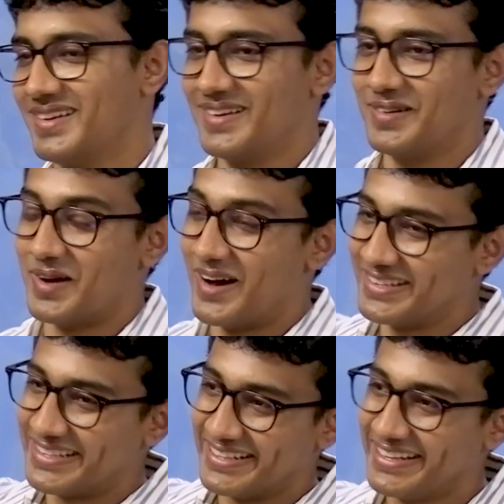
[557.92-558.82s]
Wow,
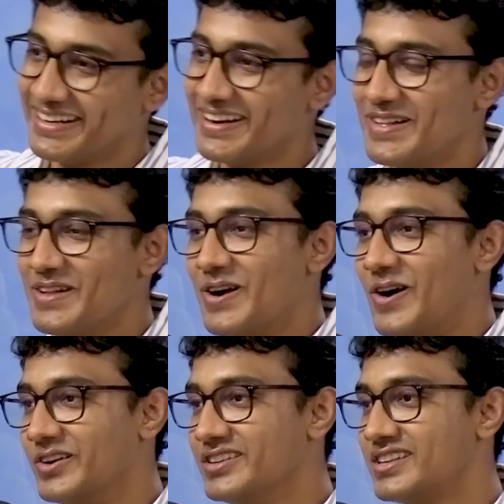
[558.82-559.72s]
sir.
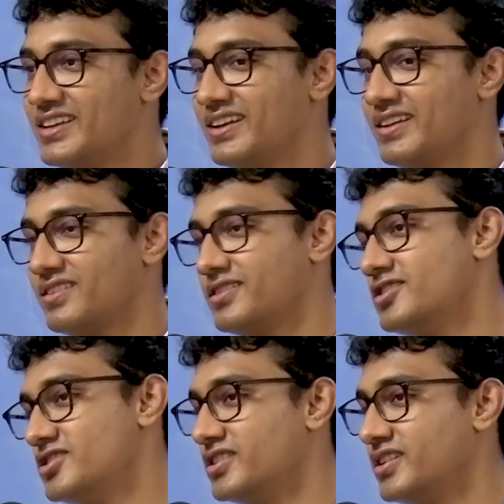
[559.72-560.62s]
Honestly, the
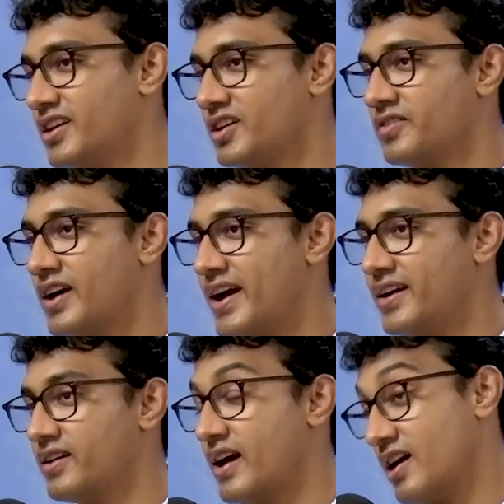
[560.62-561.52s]
journey that you have
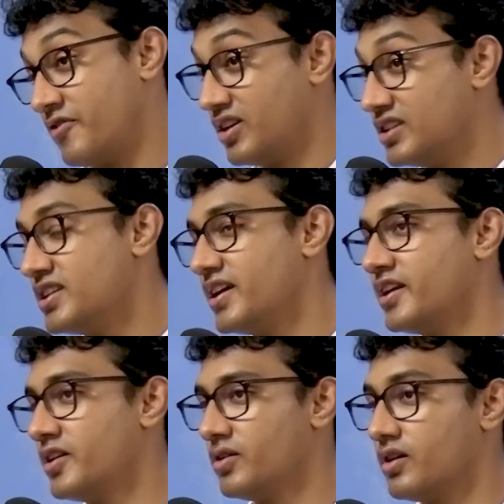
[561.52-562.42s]
had, and after listening
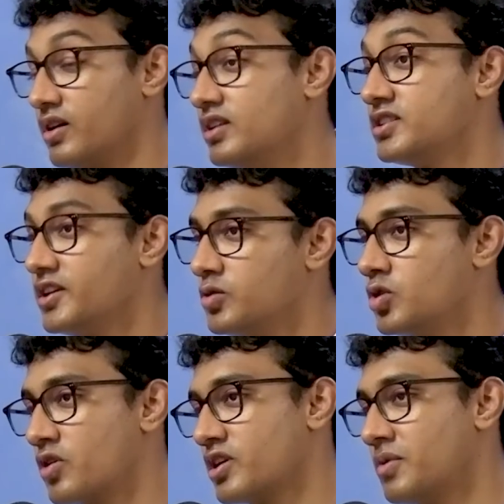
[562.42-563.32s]
you
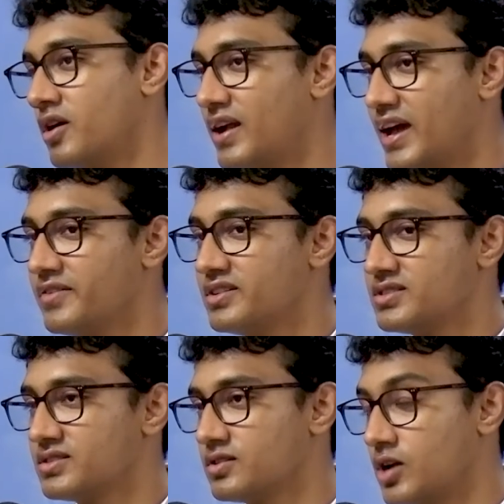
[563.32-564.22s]
talking about life,
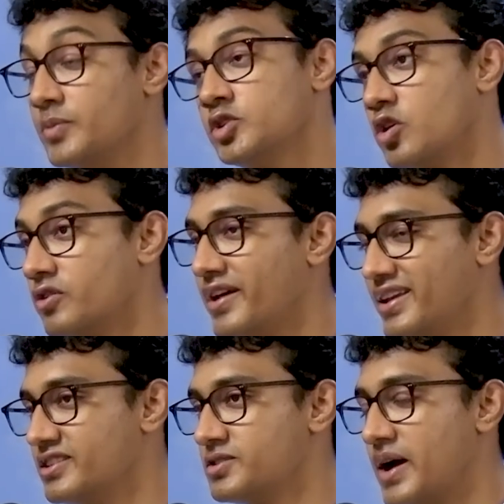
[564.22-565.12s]
is, I'm sure,
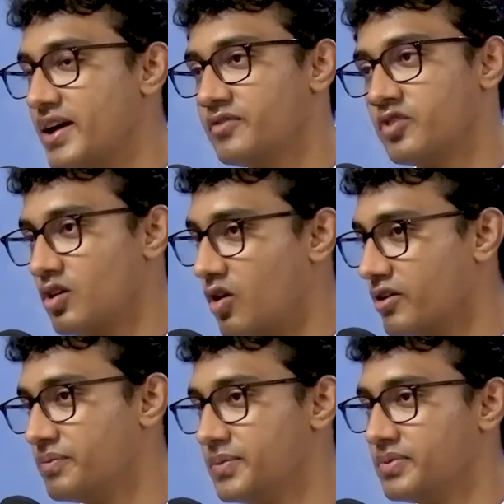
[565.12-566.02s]
very inspiring for a
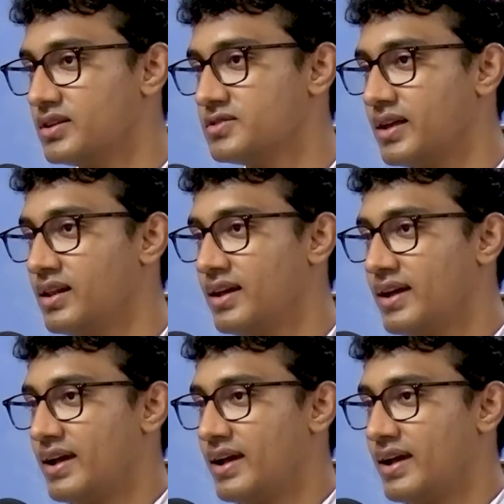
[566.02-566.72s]
lot of people as well.